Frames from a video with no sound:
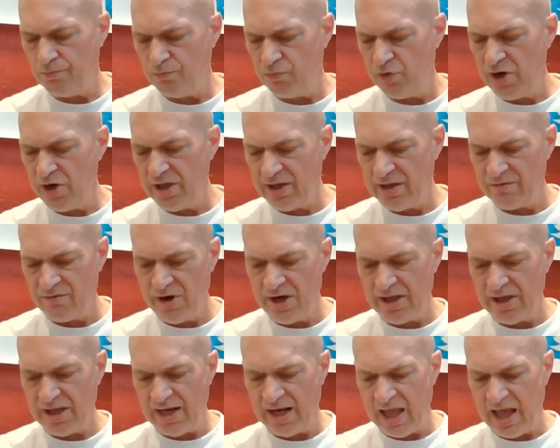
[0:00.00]
Really,
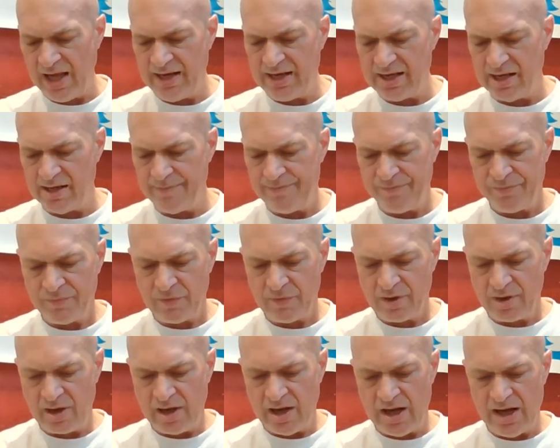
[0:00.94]
really like it.
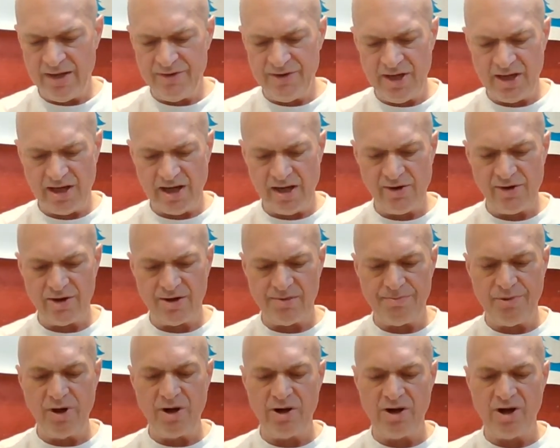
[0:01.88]
I think I'm going to
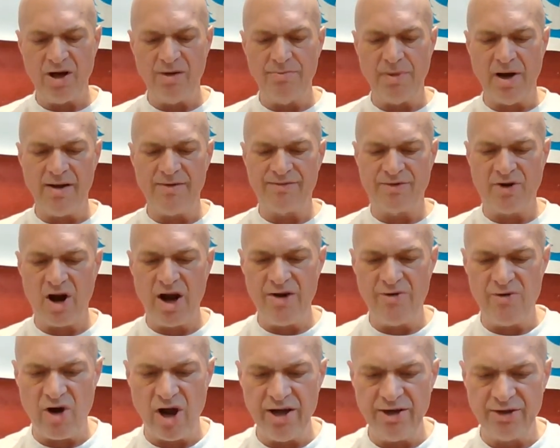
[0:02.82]
put it on my
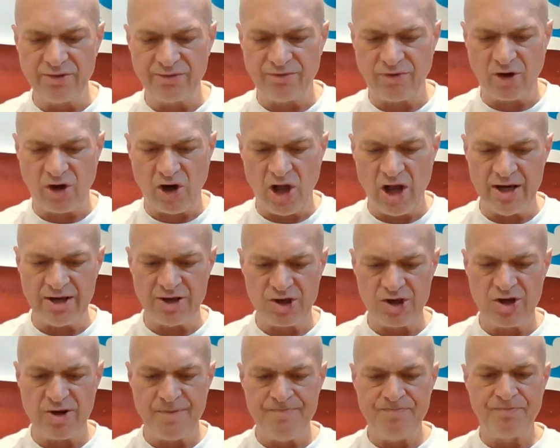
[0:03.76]
fried rice for
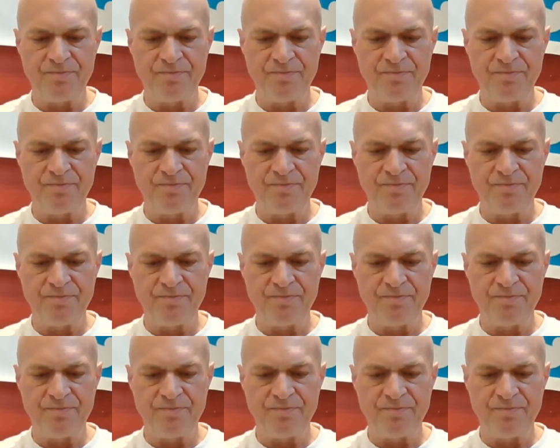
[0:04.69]
lunch.